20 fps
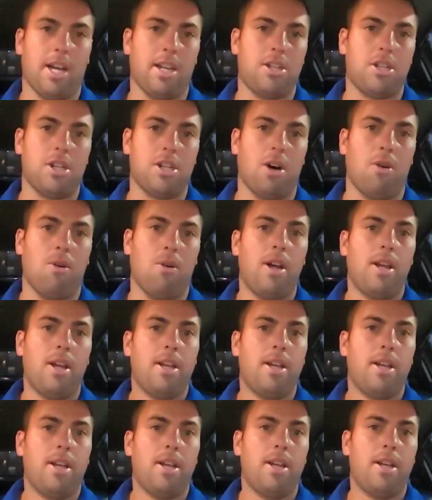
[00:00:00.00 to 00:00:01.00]
get. So,
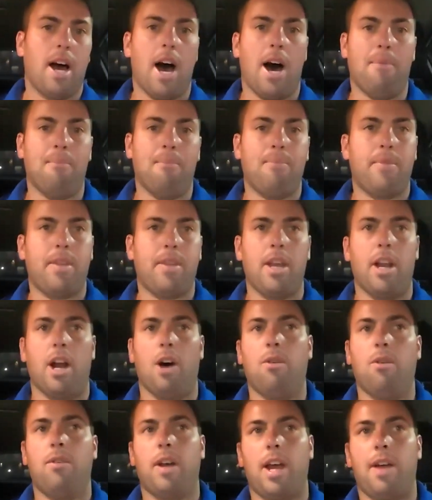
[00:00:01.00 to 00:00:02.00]

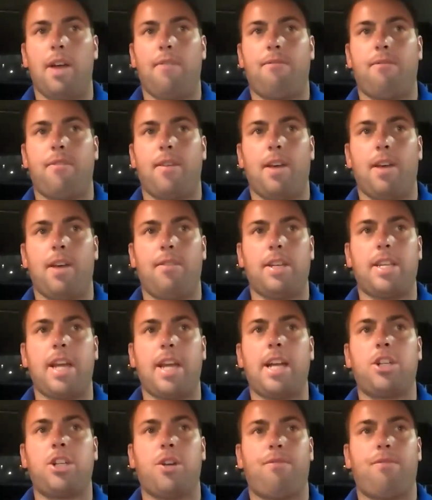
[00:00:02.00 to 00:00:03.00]
if
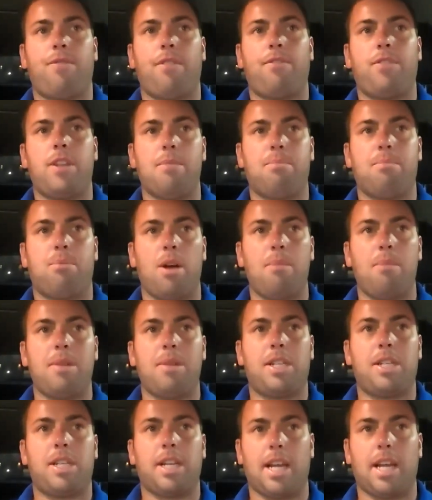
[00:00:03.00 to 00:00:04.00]
it takes you 50
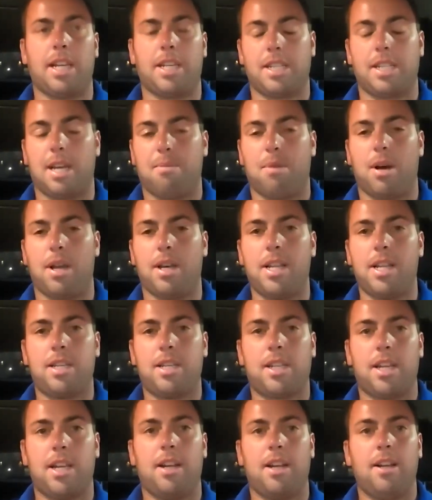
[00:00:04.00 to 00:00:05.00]
appointments to get somewhat
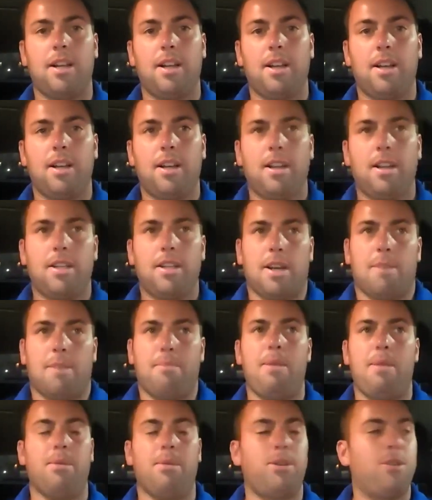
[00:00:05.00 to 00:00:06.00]
decent, some
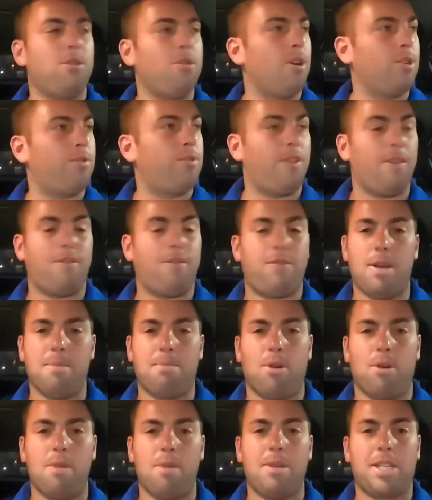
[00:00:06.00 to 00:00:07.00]
people do those 50
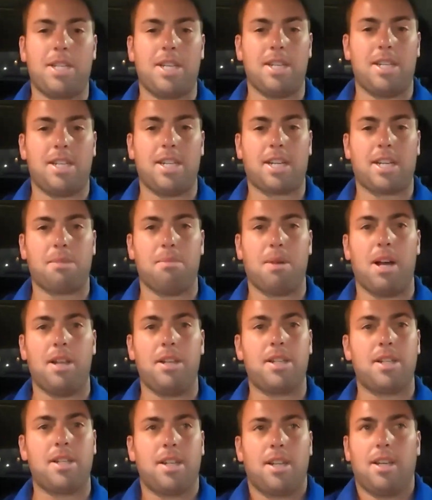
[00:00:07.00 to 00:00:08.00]
appointments in 6
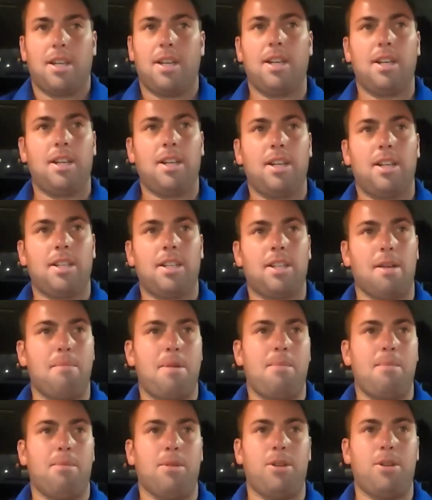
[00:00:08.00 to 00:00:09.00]
months. Some
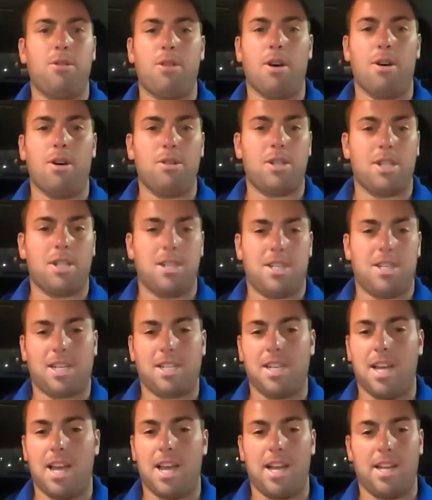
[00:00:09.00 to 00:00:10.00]
people do those in
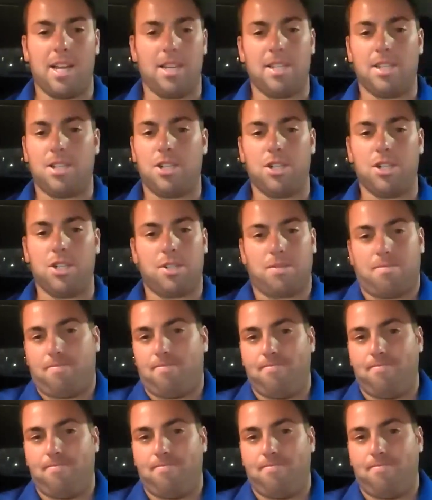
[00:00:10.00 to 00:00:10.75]
6 days. It's just,